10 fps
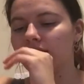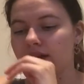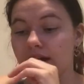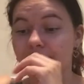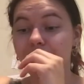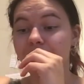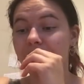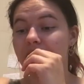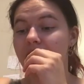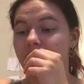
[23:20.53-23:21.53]
And if you've been
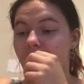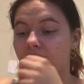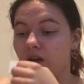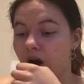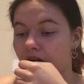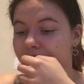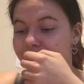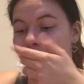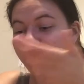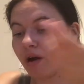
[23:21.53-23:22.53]
here that long,
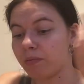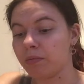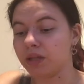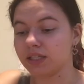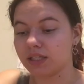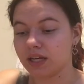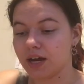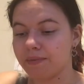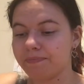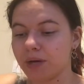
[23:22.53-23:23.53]
you've probably seen
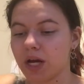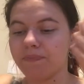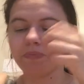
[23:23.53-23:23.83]
it, but